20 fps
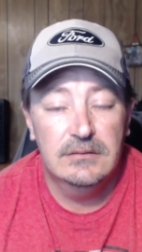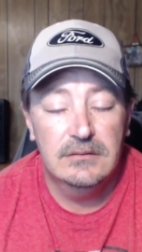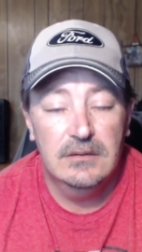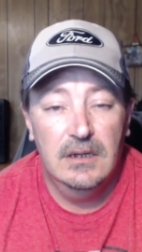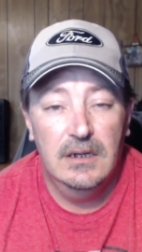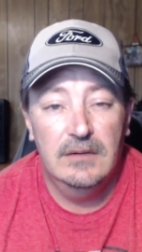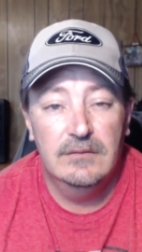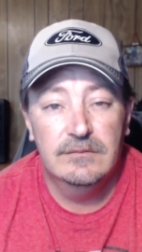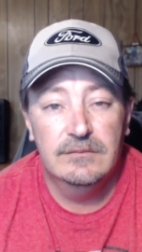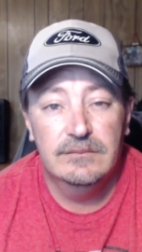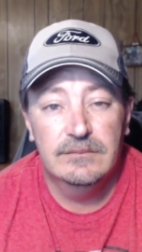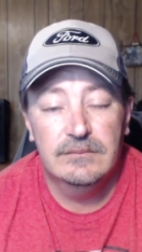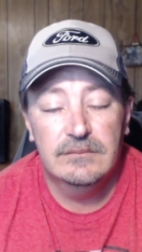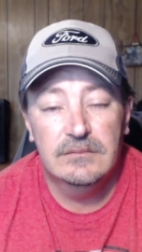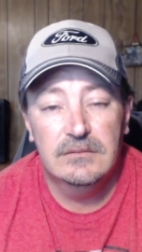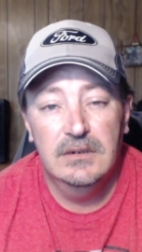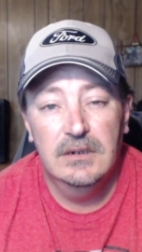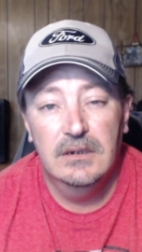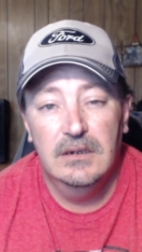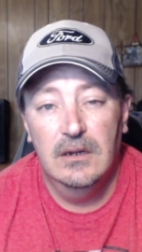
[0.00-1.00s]
I
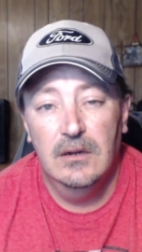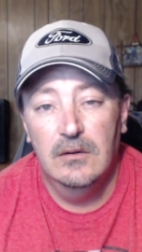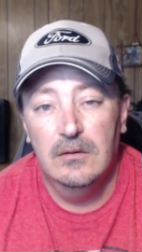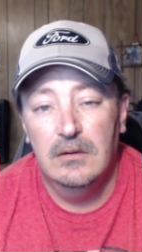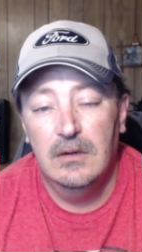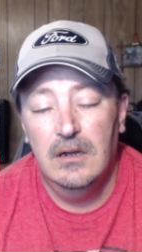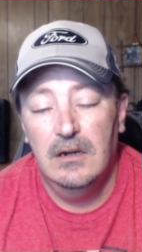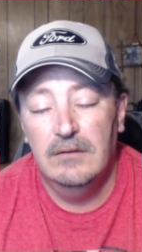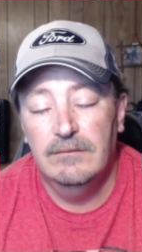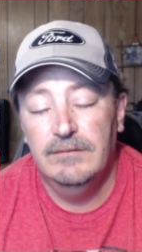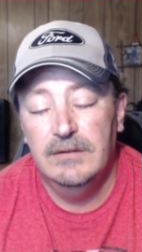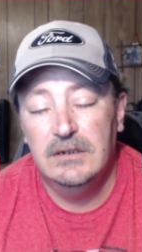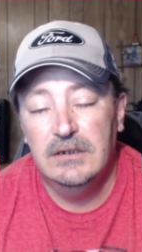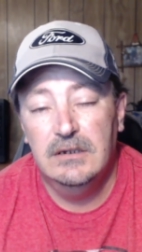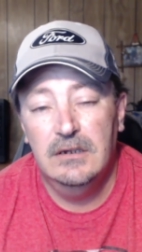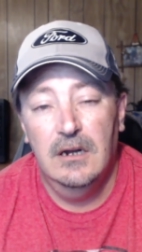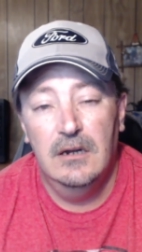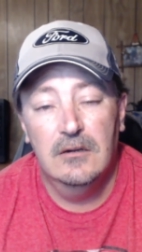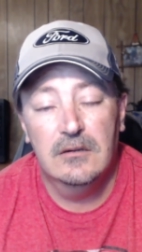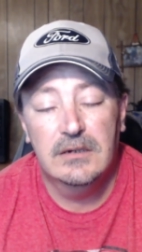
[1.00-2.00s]
you know, a lot of
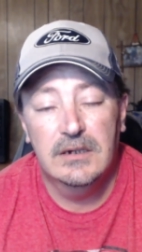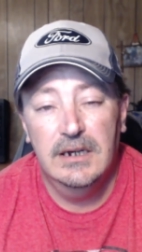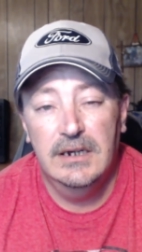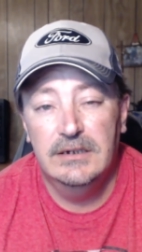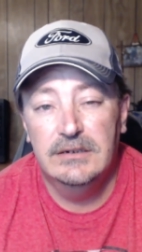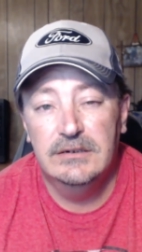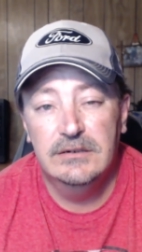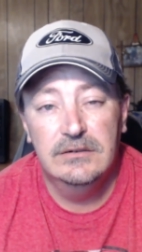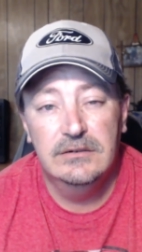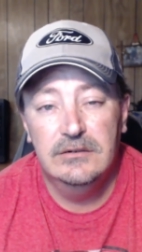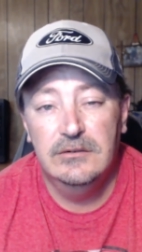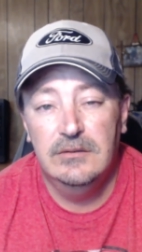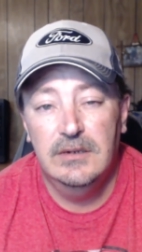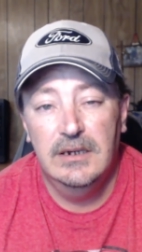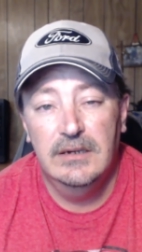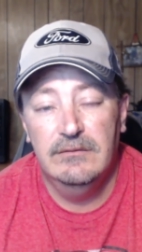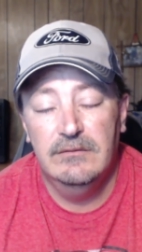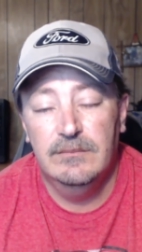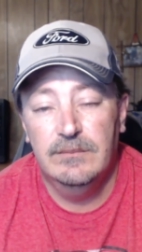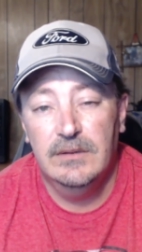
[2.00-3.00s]
$50 cases, you
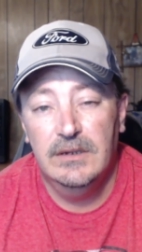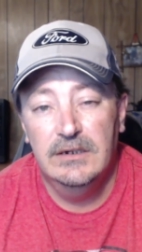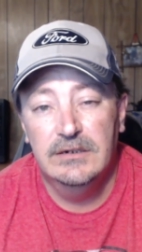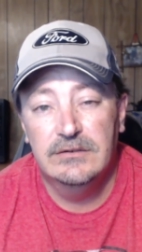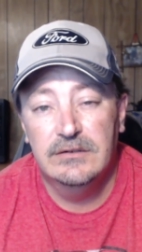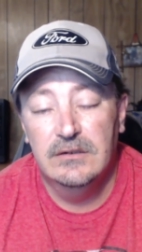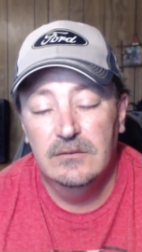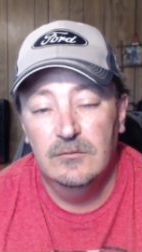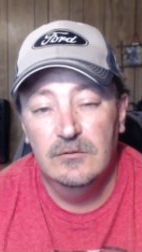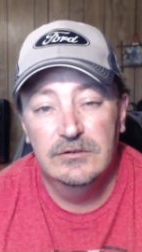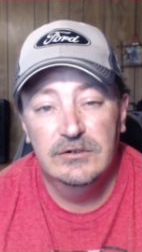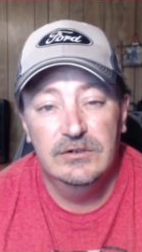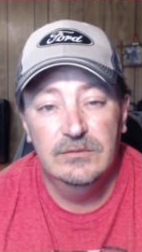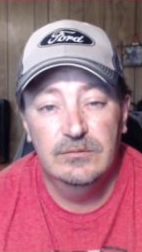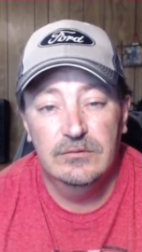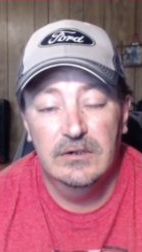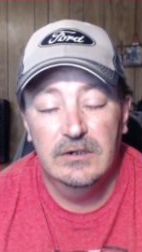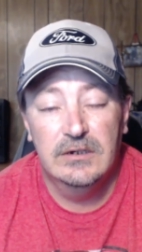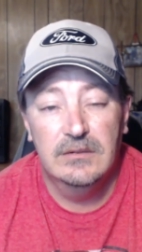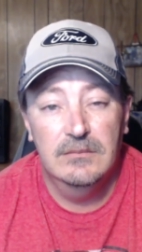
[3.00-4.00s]
can't replace them once you
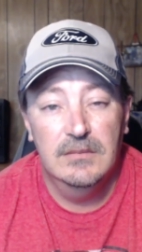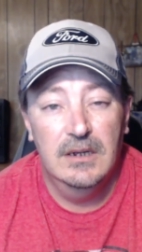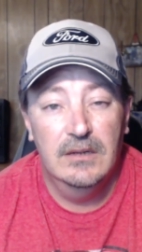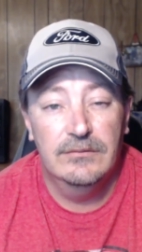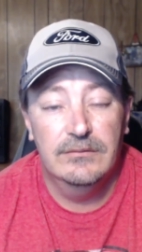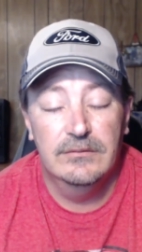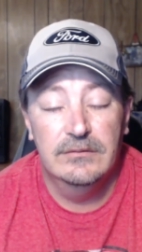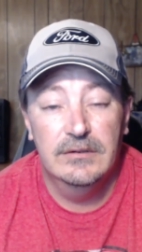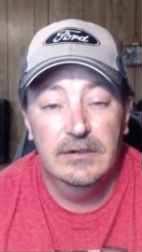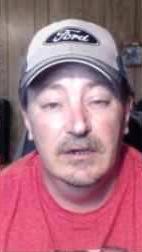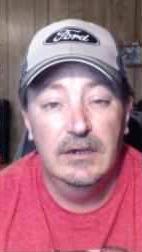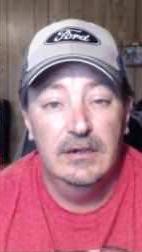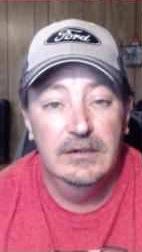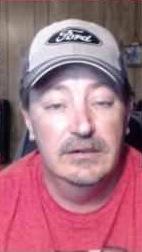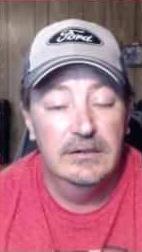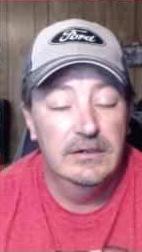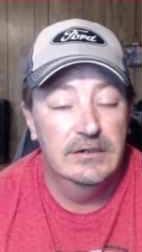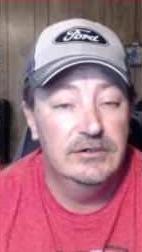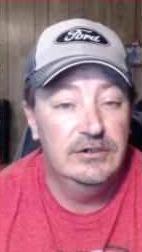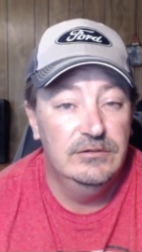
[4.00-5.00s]
break them out, they're done
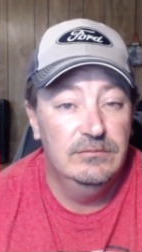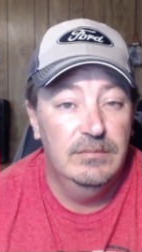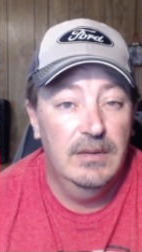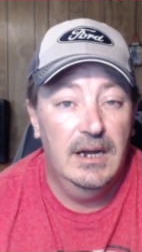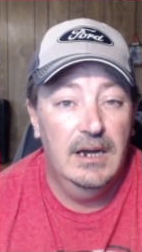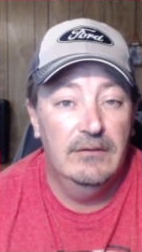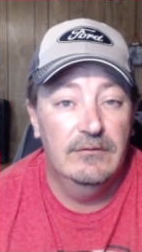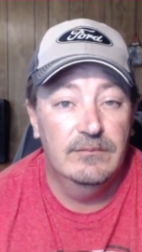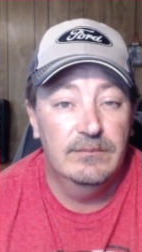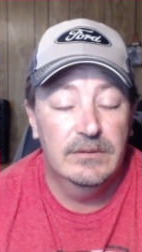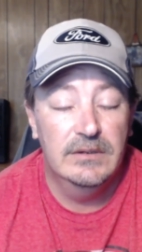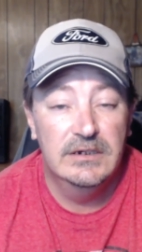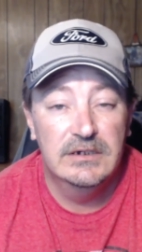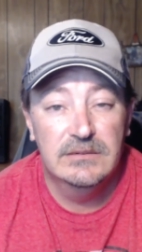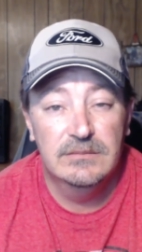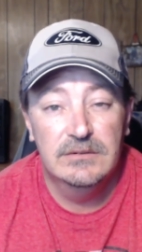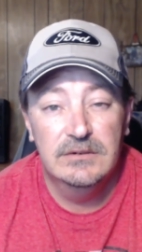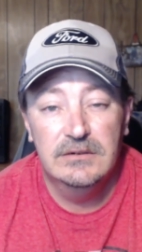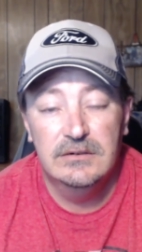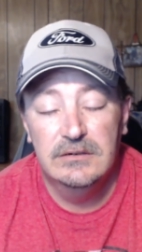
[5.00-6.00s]
unless you buy
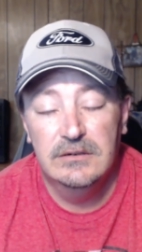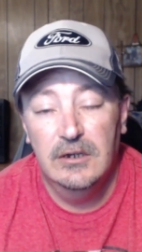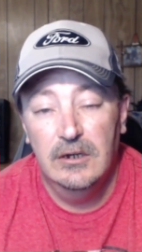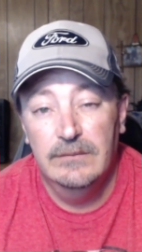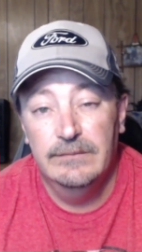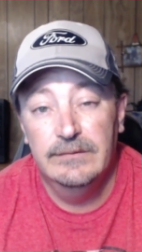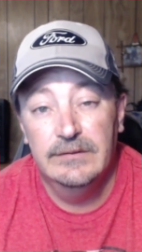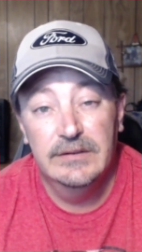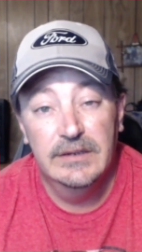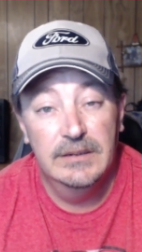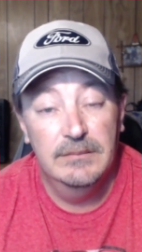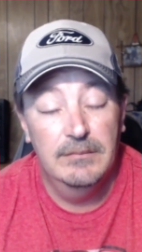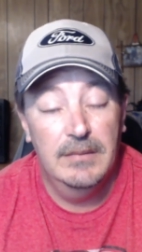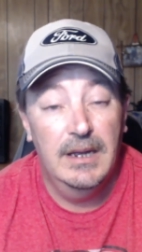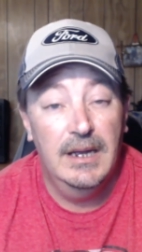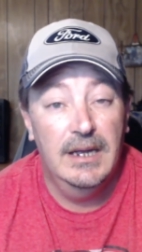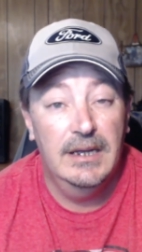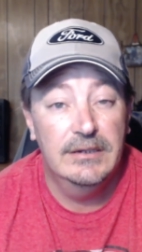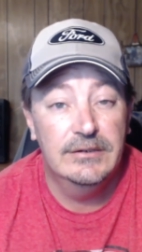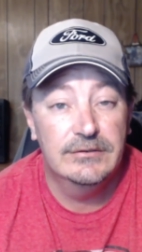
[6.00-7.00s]
replacements, and hopefully they
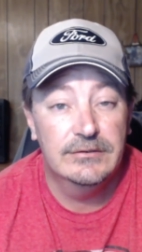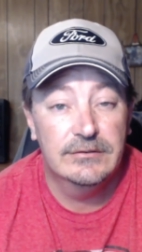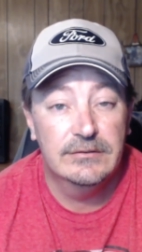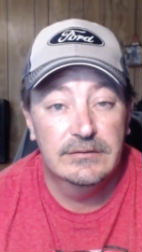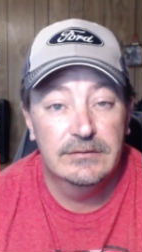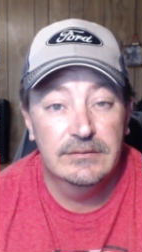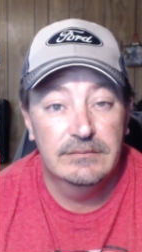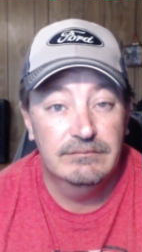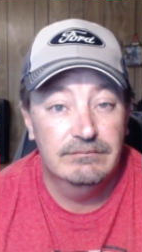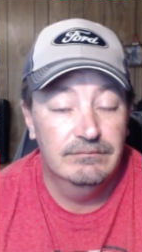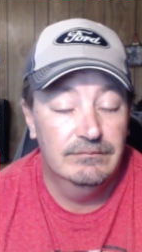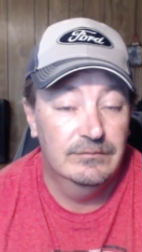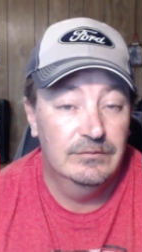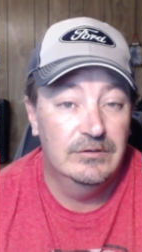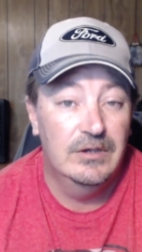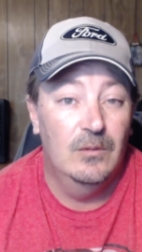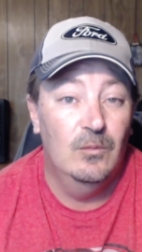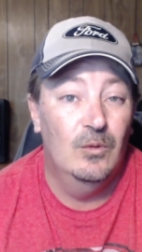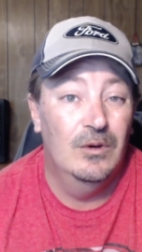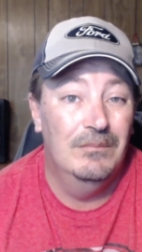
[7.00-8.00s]
match or
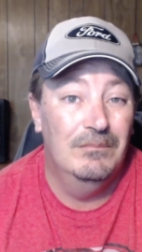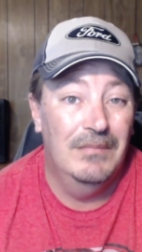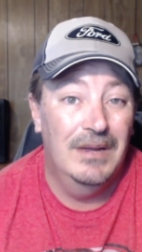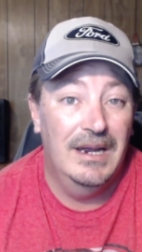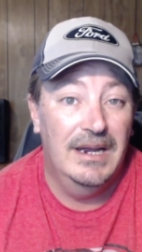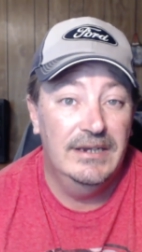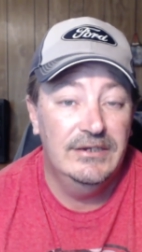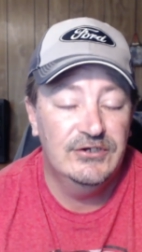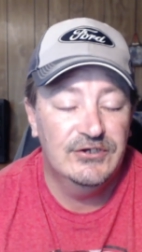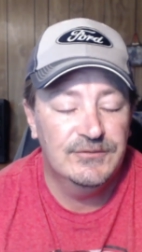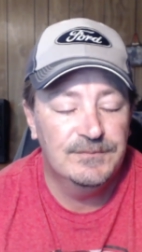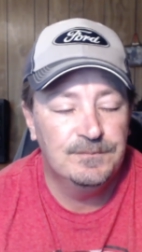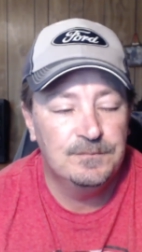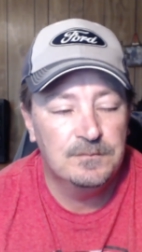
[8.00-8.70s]
somewhat match.